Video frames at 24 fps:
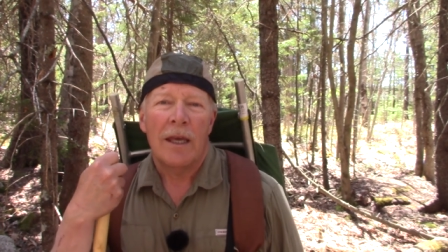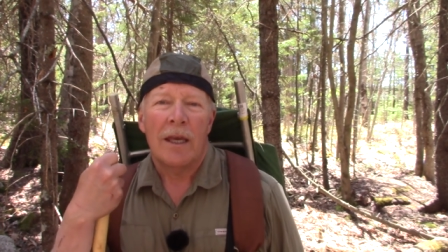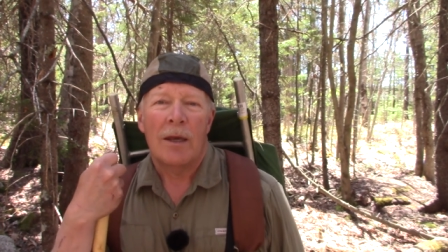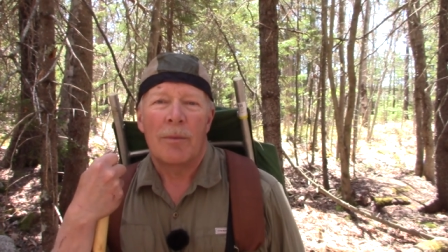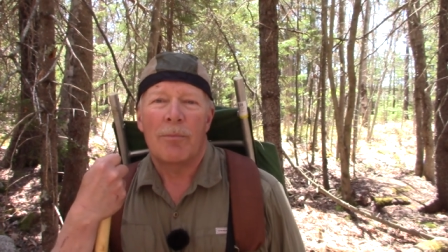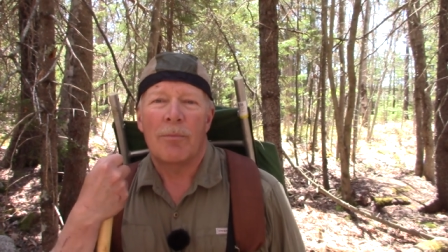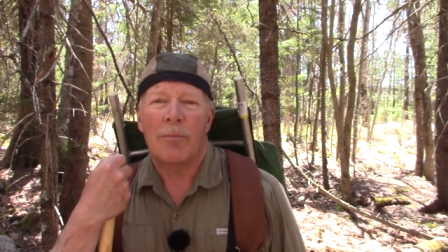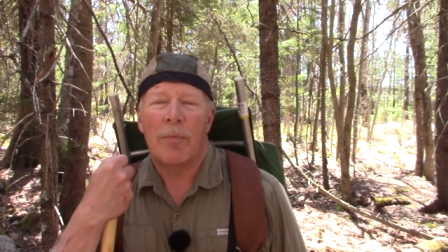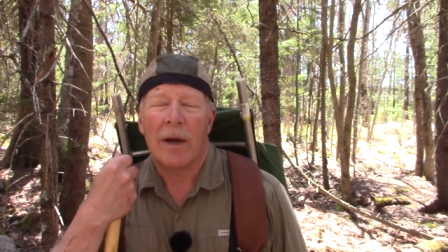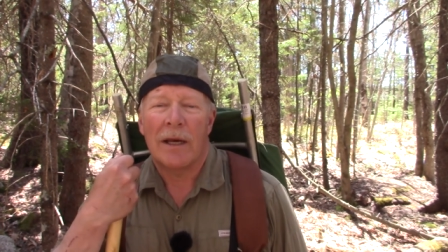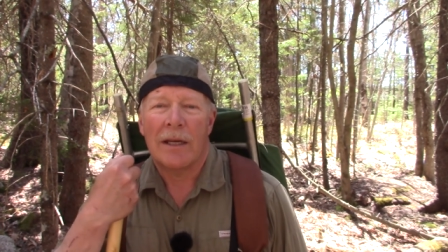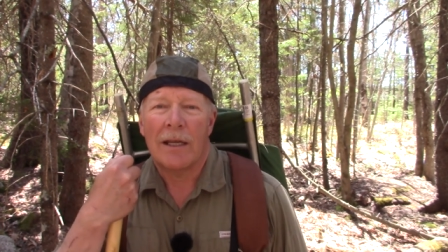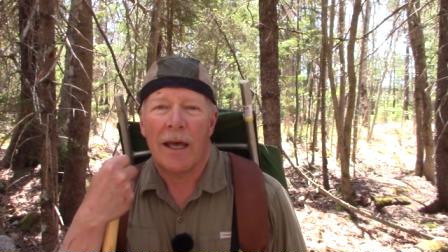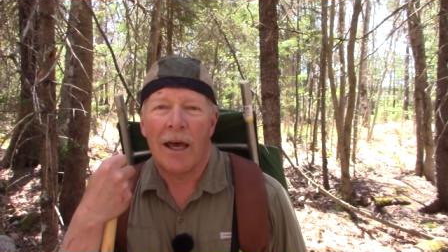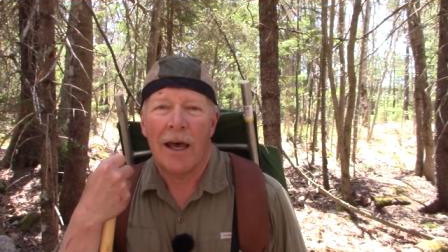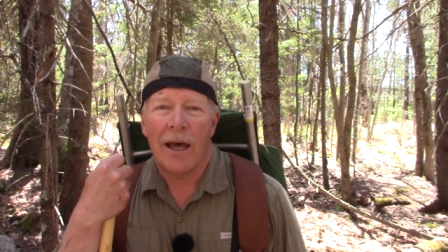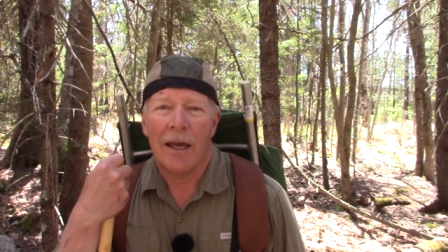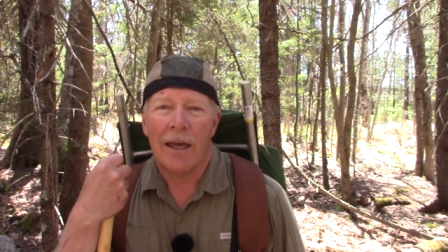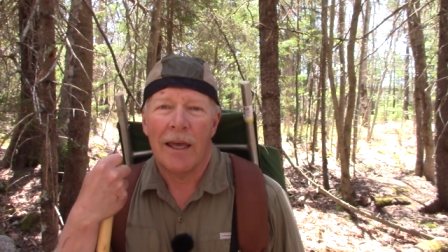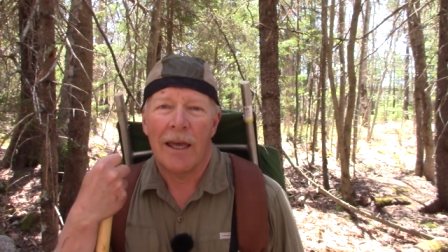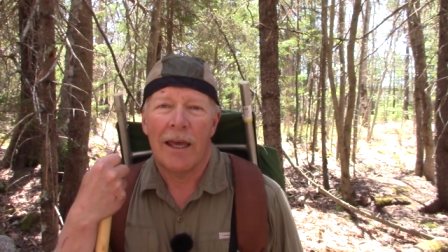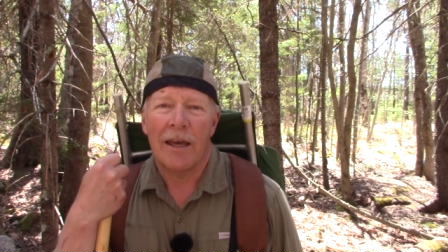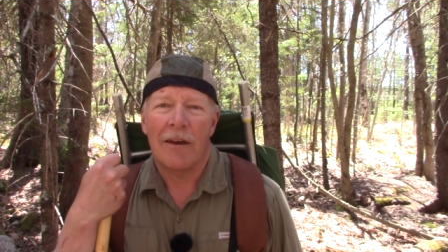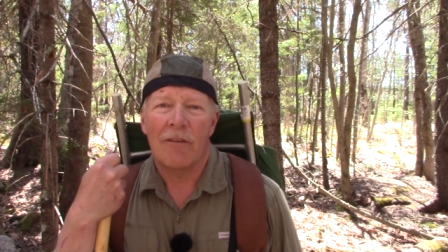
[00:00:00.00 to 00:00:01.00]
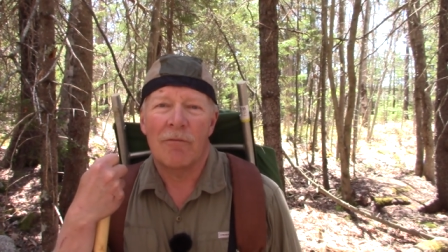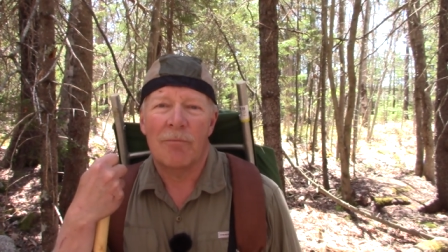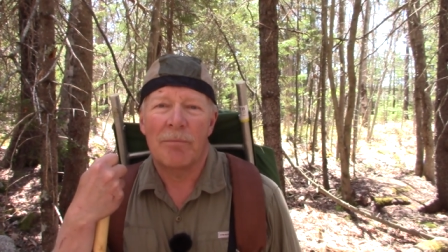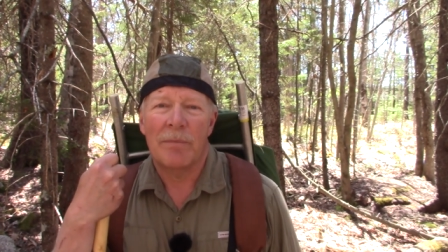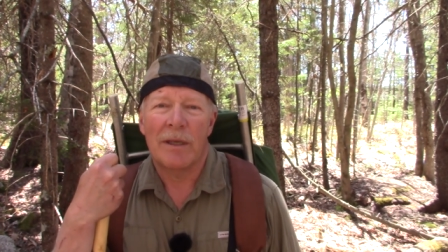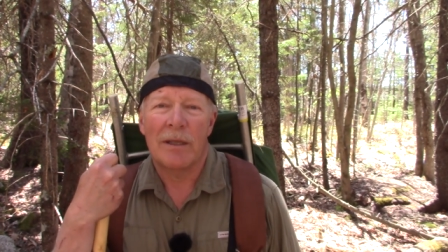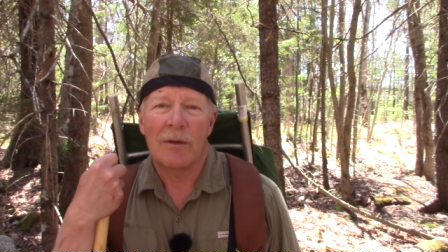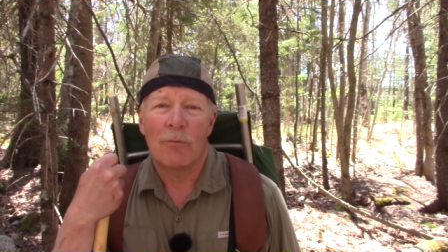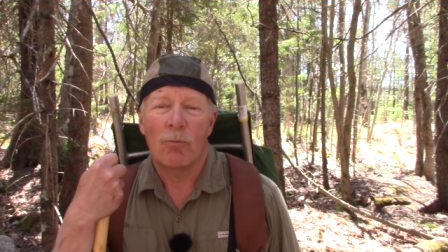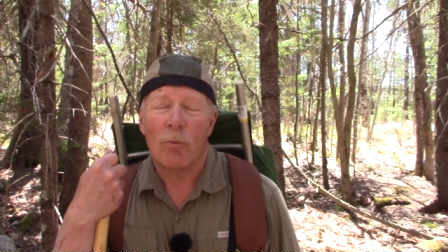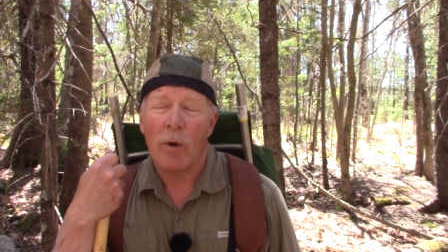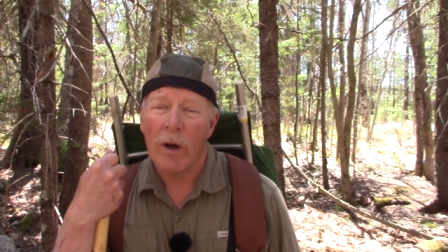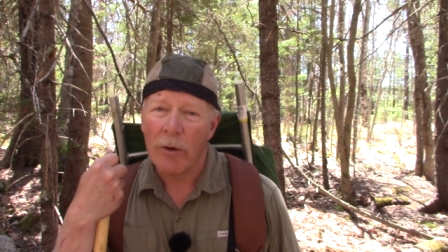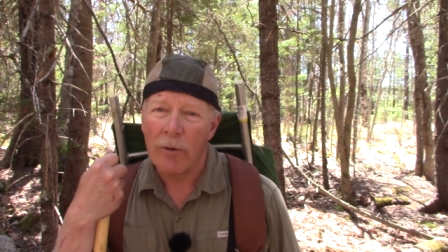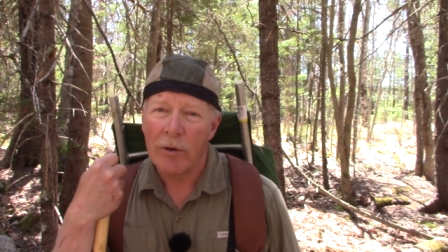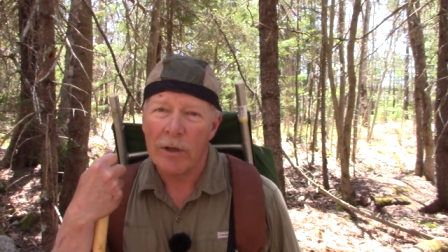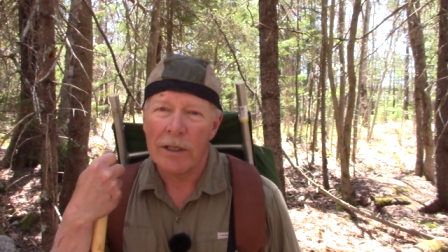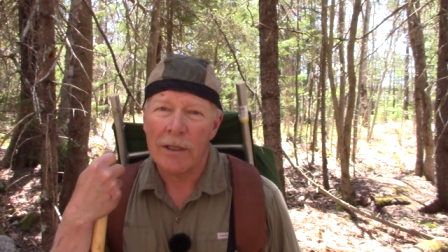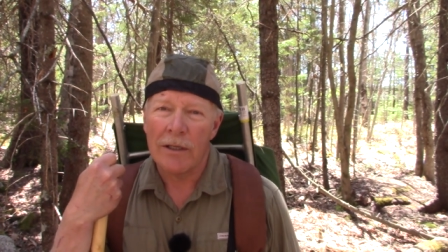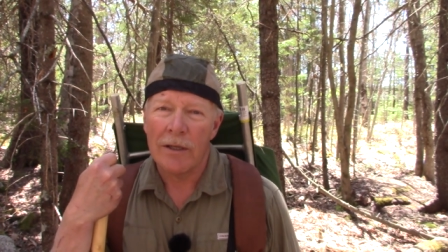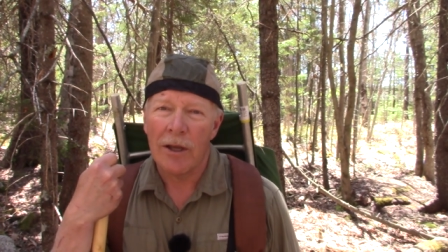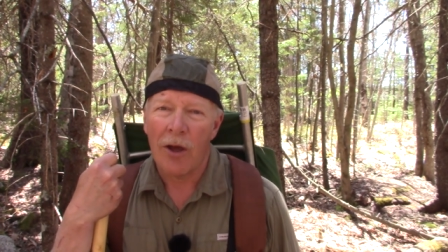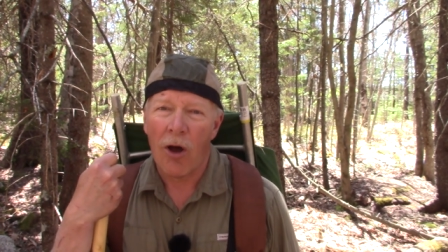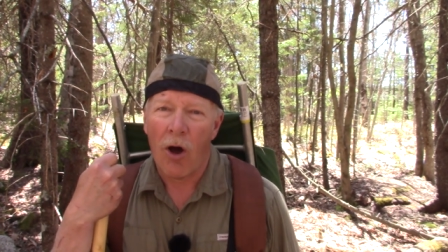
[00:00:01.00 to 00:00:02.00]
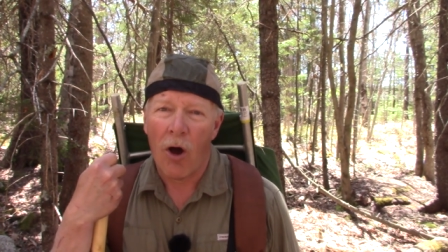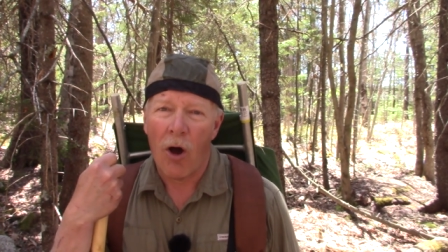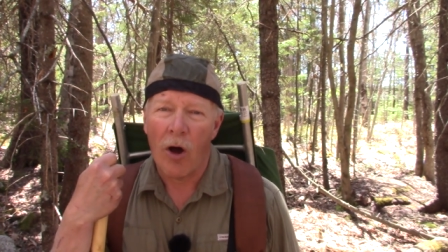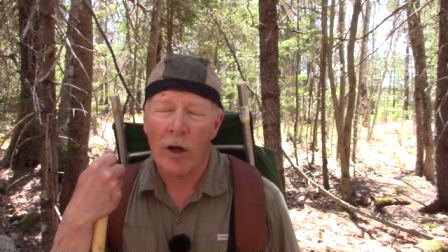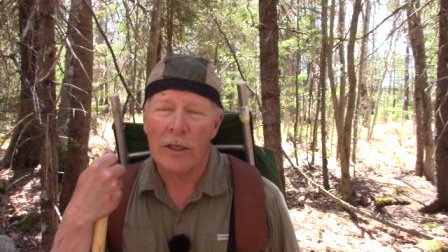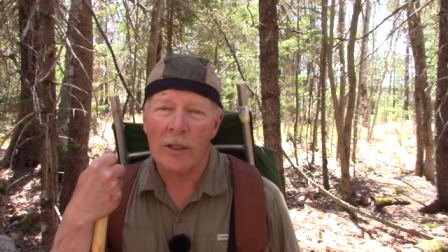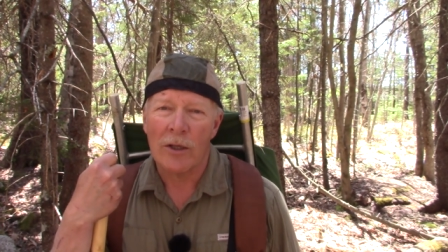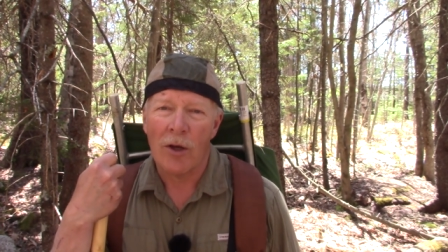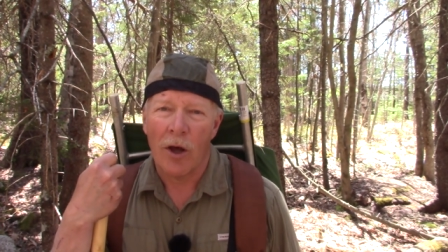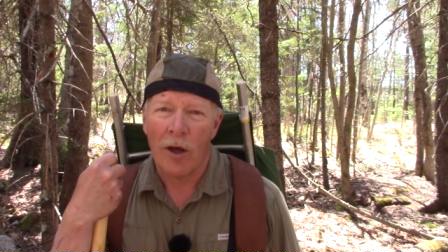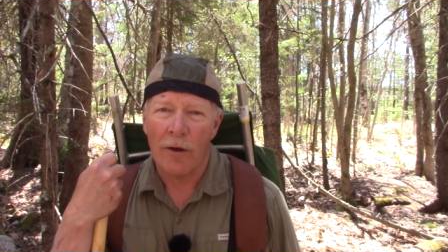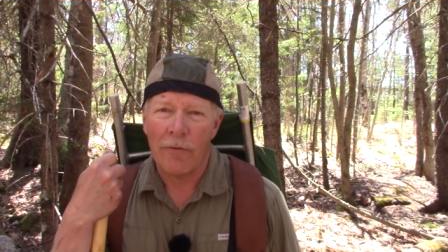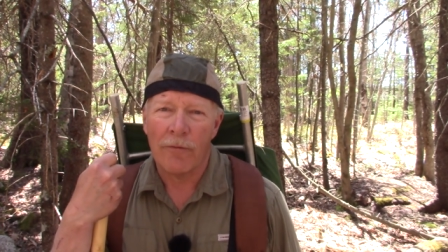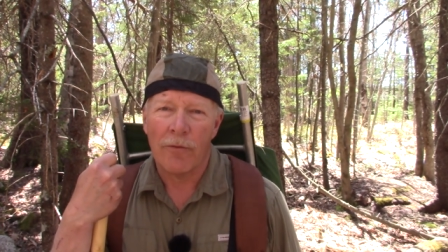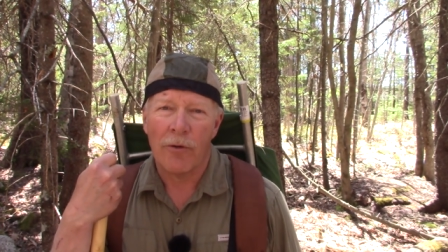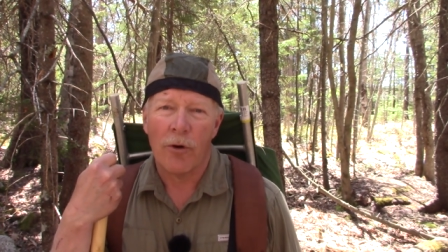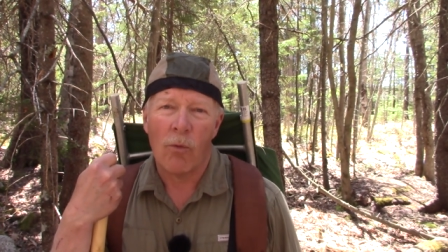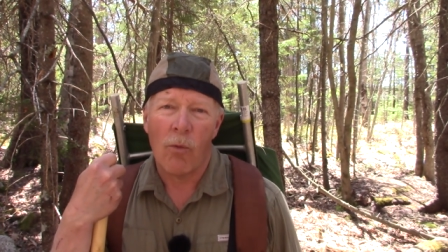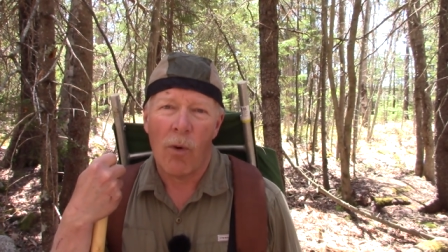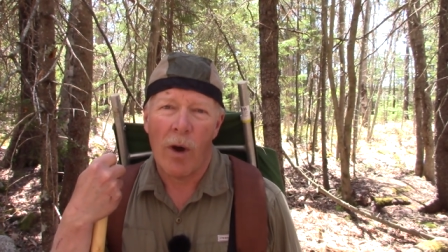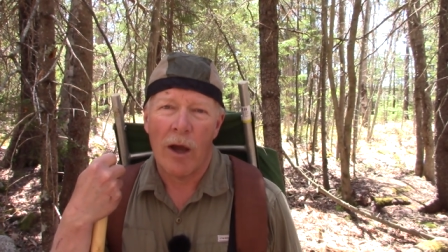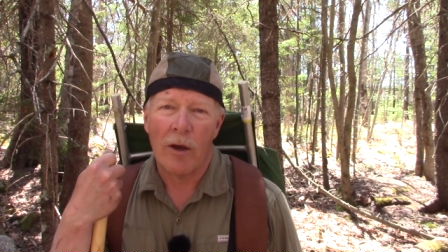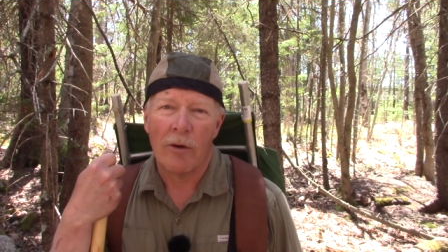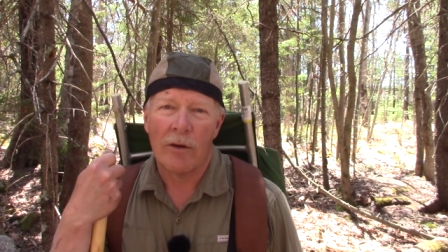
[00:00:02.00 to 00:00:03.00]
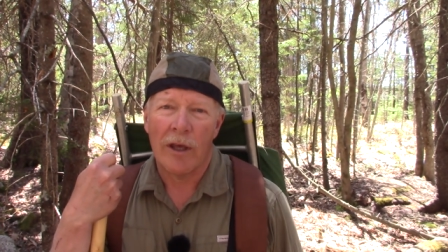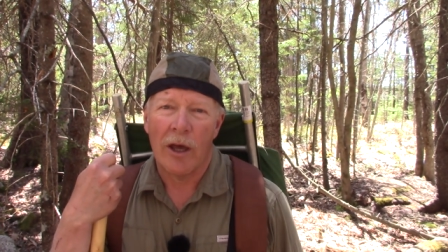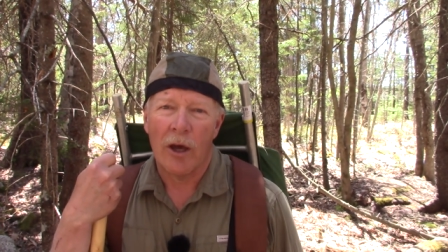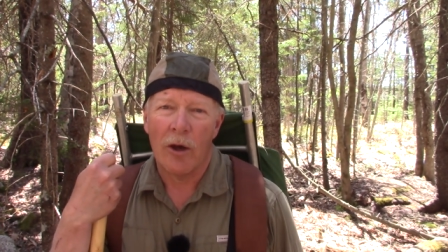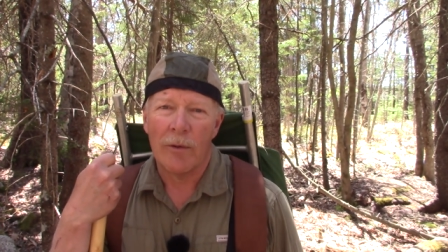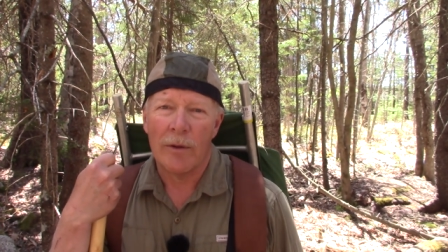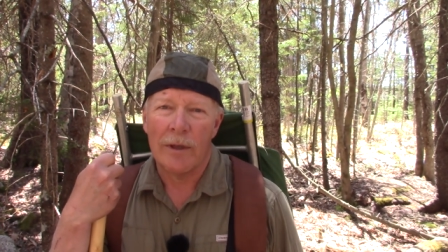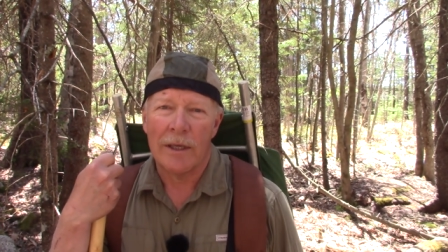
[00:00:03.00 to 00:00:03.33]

but I have been wearing it on and off for a while now.